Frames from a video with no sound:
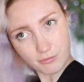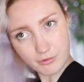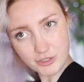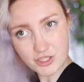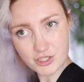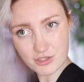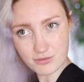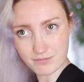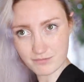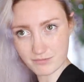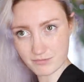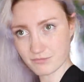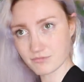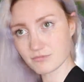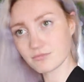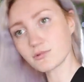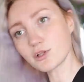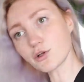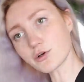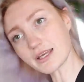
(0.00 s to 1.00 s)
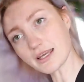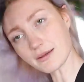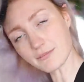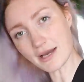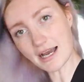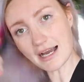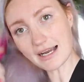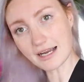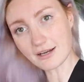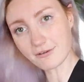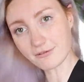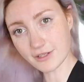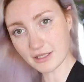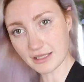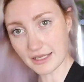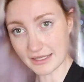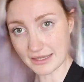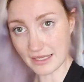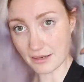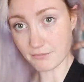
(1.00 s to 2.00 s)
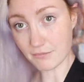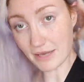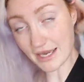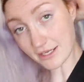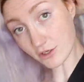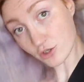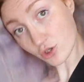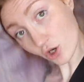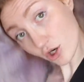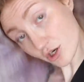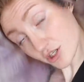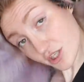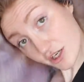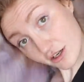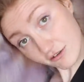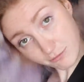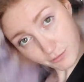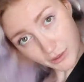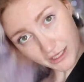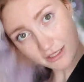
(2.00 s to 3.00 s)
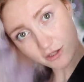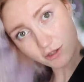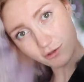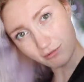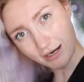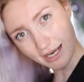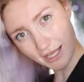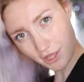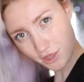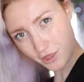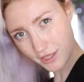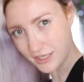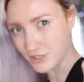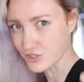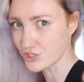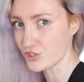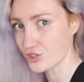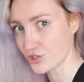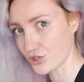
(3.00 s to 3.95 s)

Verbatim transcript: which looking back, I feel like that may not have been the right thing to